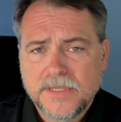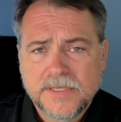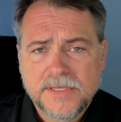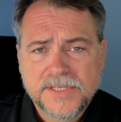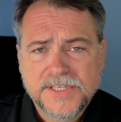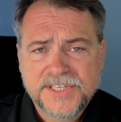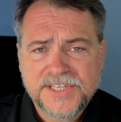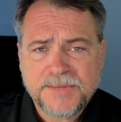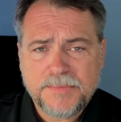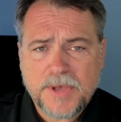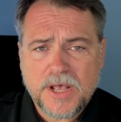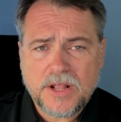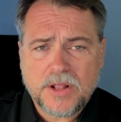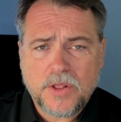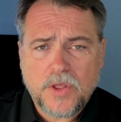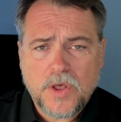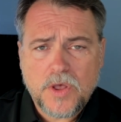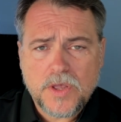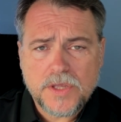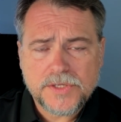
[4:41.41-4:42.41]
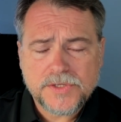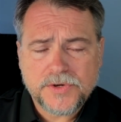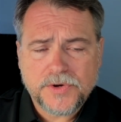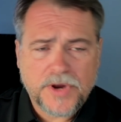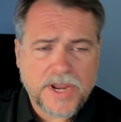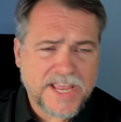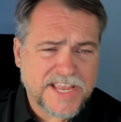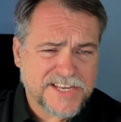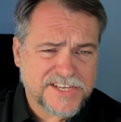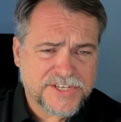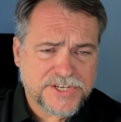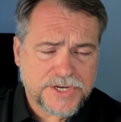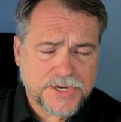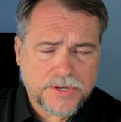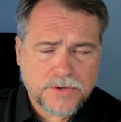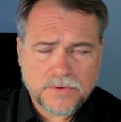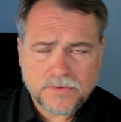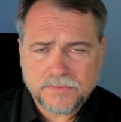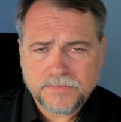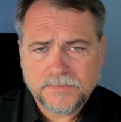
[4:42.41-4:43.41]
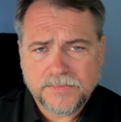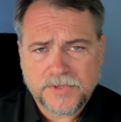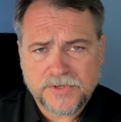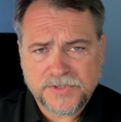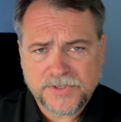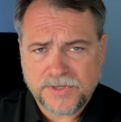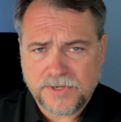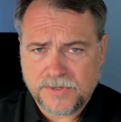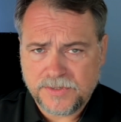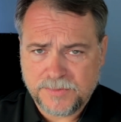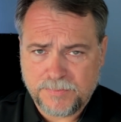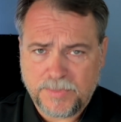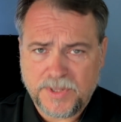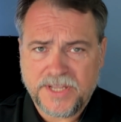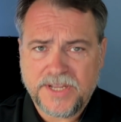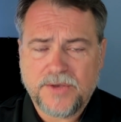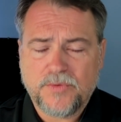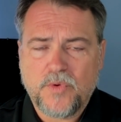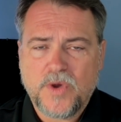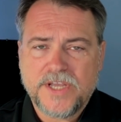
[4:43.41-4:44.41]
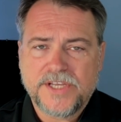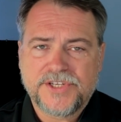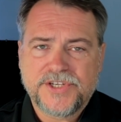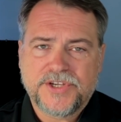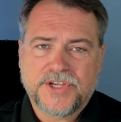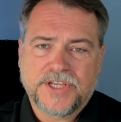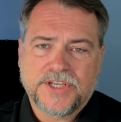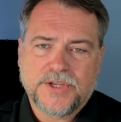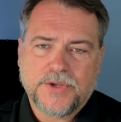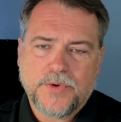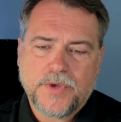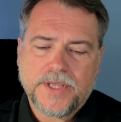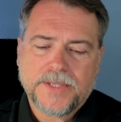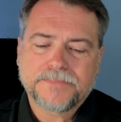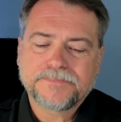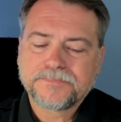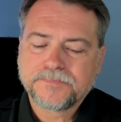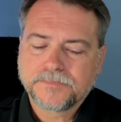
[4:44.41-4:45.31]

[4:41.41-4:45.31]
semi-gloss, or eggshell. There's plenty of ways you can do it,